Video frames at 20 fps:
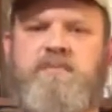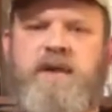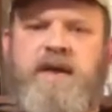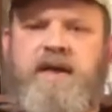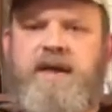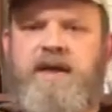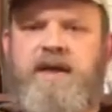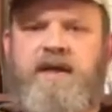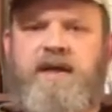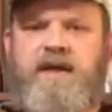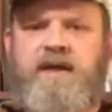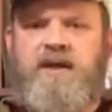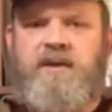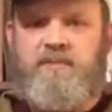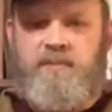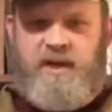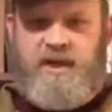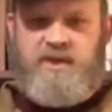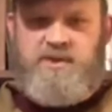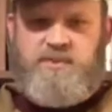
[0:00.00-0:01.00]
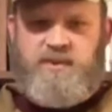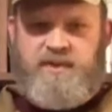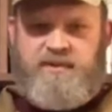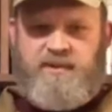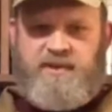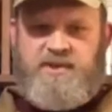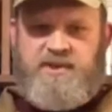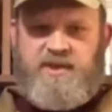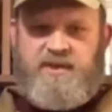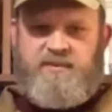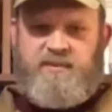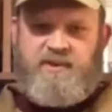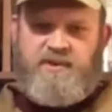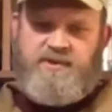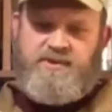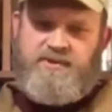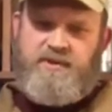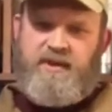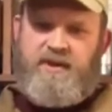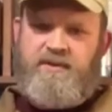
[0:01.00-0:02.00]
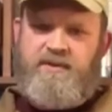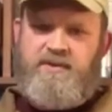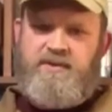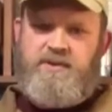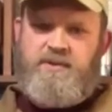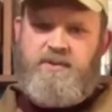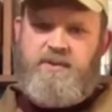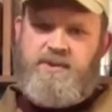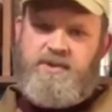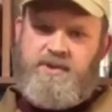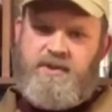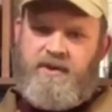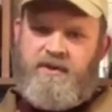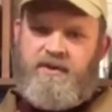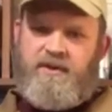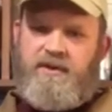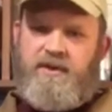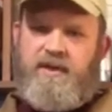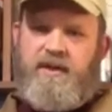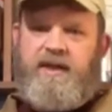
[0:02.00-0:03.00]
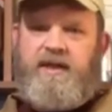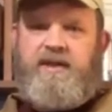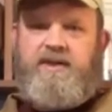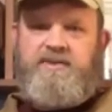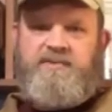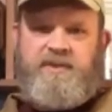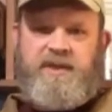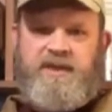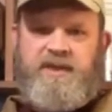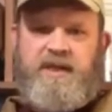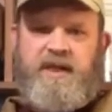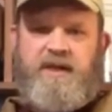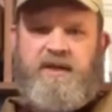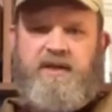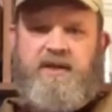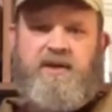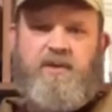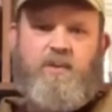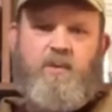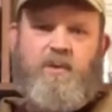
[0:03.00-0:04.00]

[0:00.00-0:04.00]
Mike. Mike is one of our sniper instructors who has started and is maintaining our